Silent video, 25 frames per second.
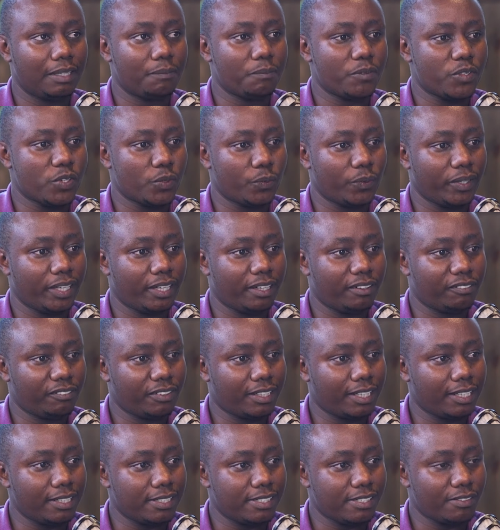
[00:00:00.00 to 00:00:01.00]
So we have
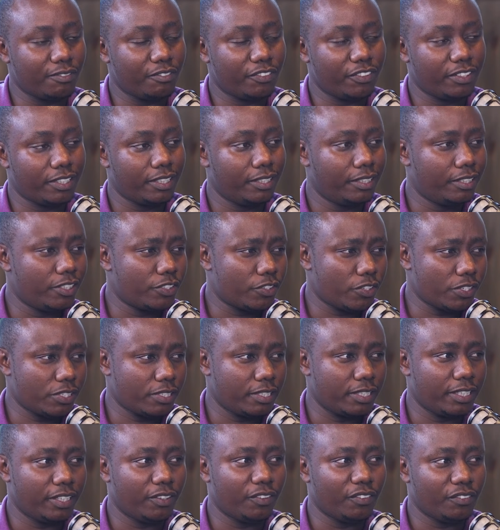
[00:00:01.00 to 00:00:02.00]
had some very
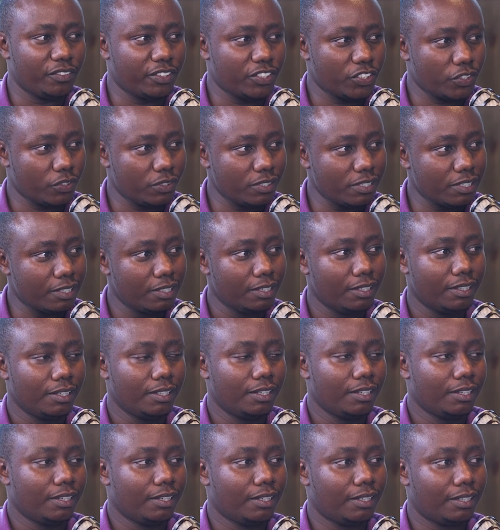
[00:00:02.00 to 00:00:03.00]
interesting innovations,
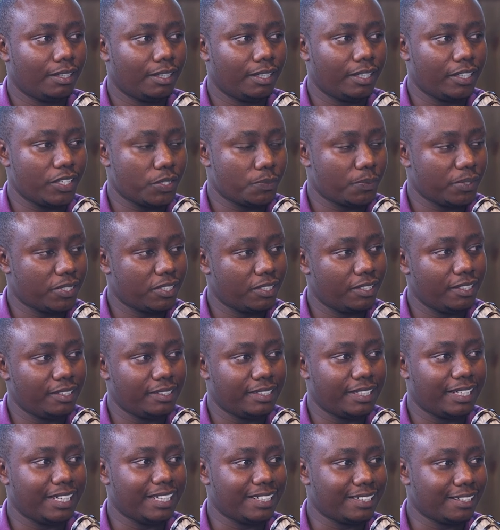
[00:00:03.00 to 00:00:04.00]
especially in
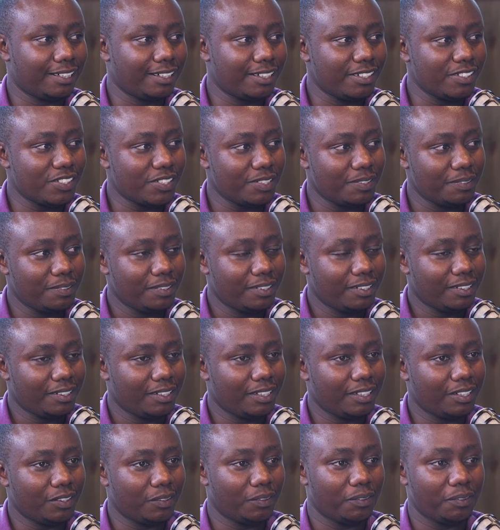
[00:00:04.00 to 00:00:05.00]
the Netherlands.
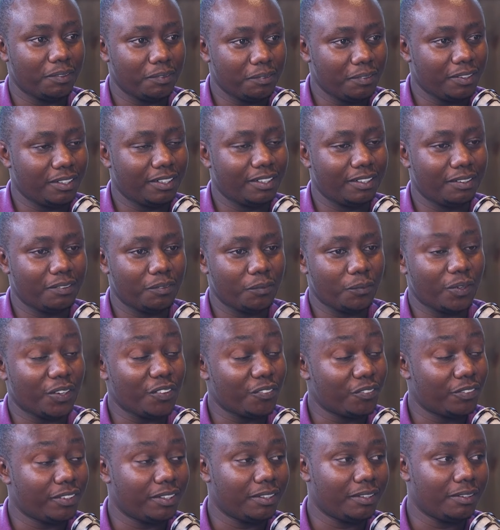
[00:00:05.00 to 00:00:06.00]
One
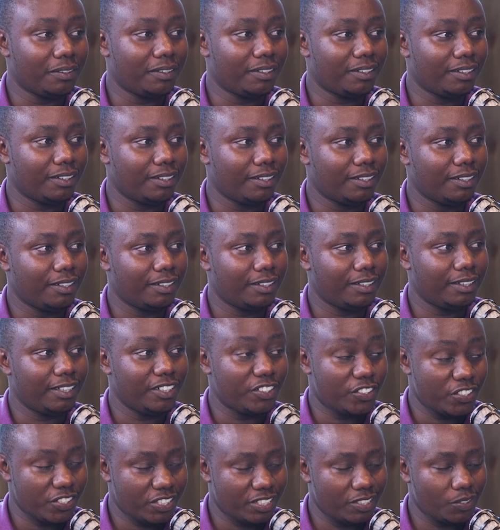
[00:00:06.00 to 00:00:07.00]
of the
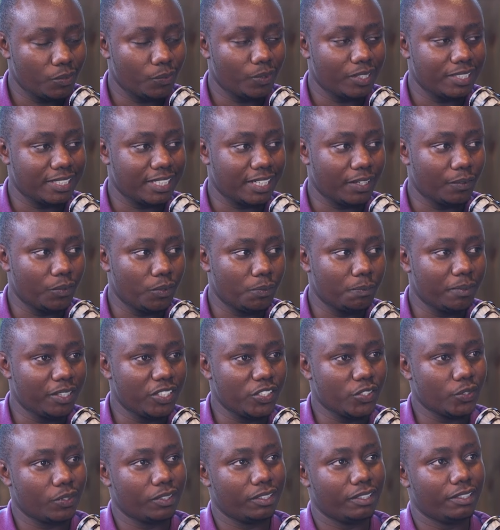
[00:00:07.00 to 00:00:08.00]
interesting ones that I would
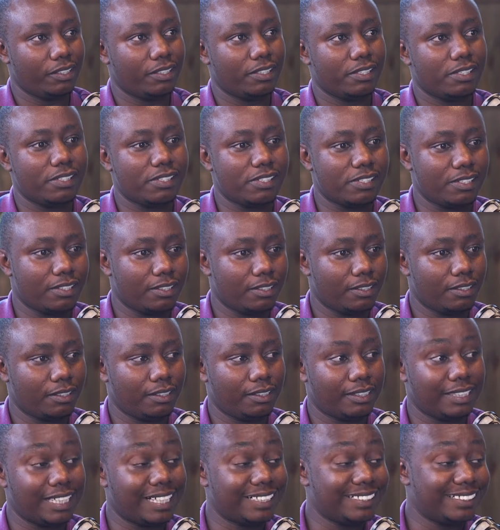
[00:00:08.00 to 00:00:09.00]
mention is
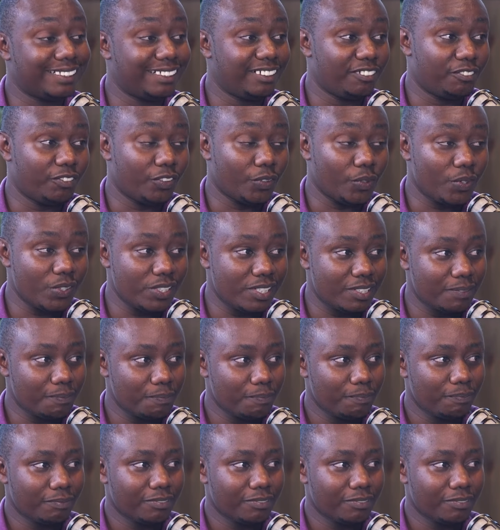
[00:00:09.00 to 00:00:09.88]
dancing floors.